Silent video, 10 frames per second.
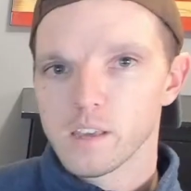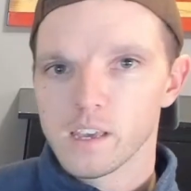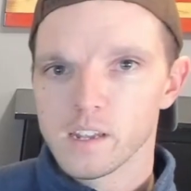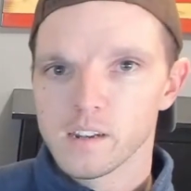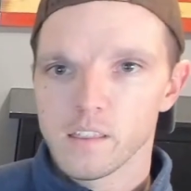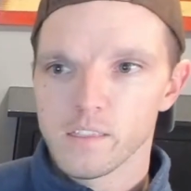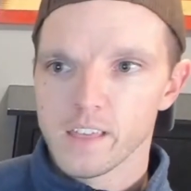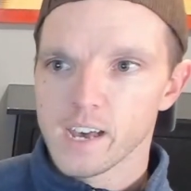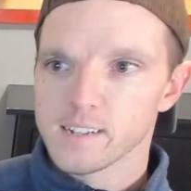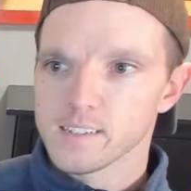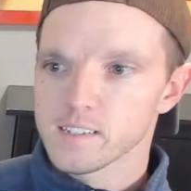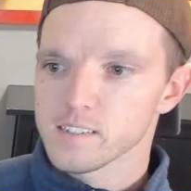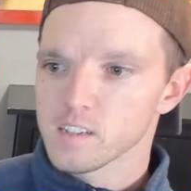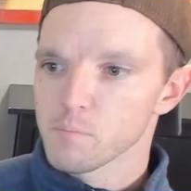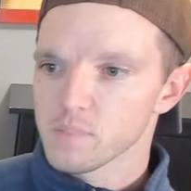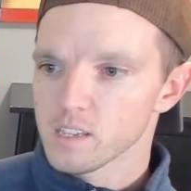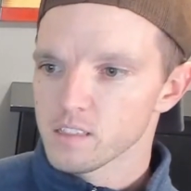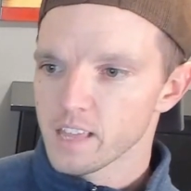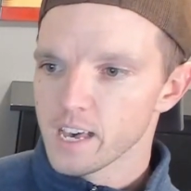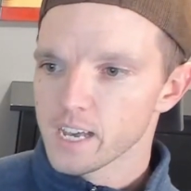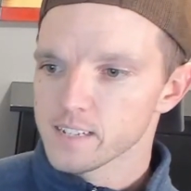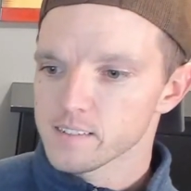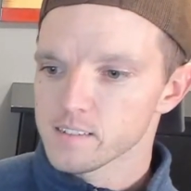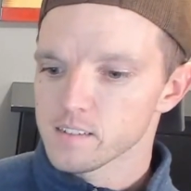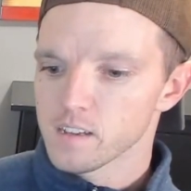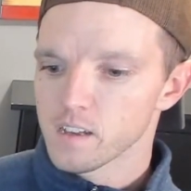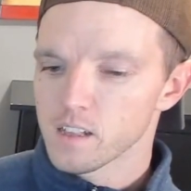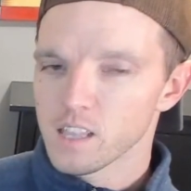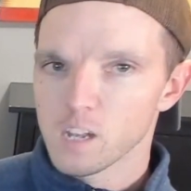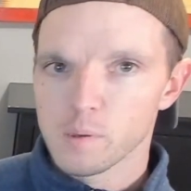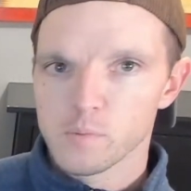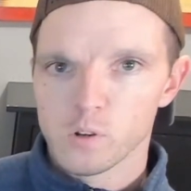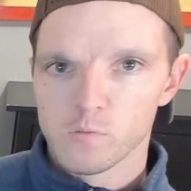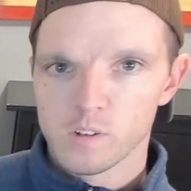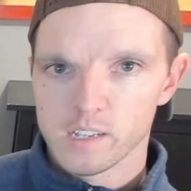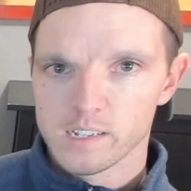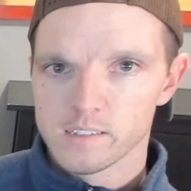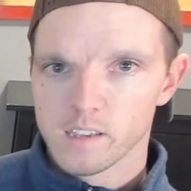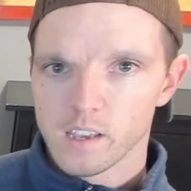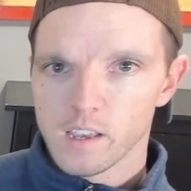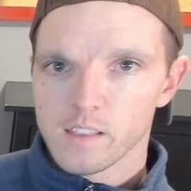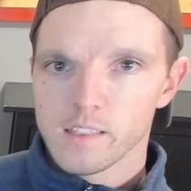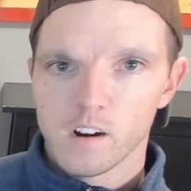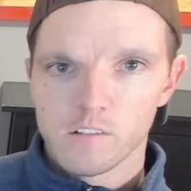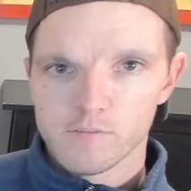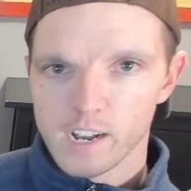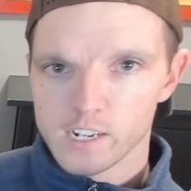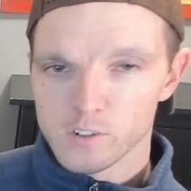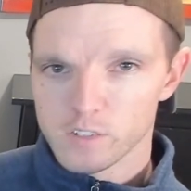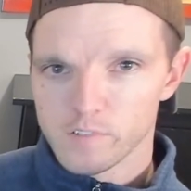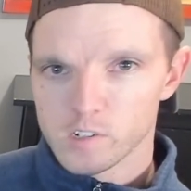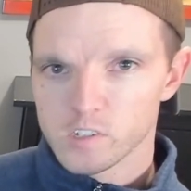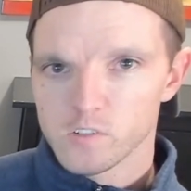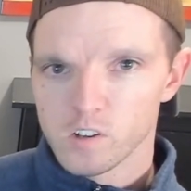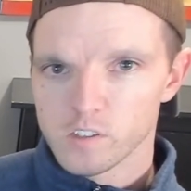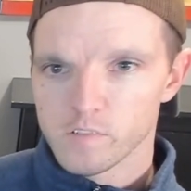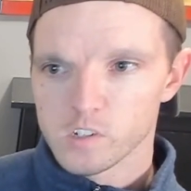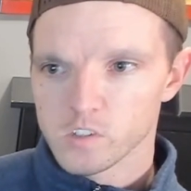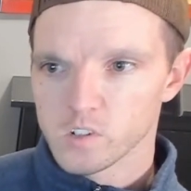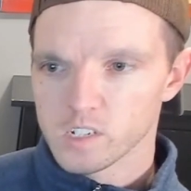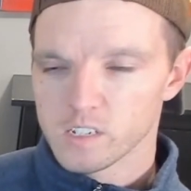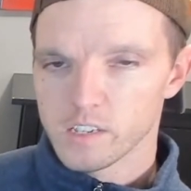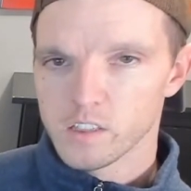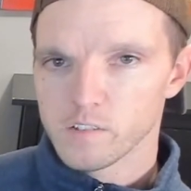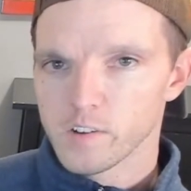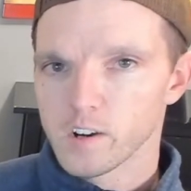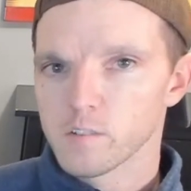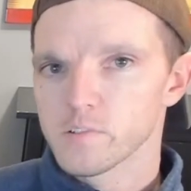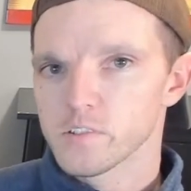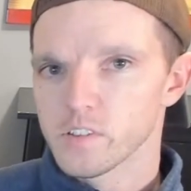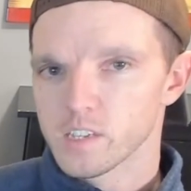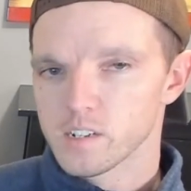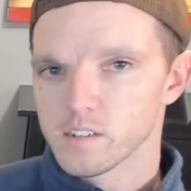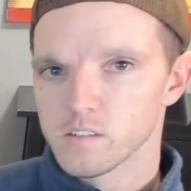And that is something that uh, a lot of people don't realize they aren't fragile. They're very strong. They're very sturdy, and they're very resilient.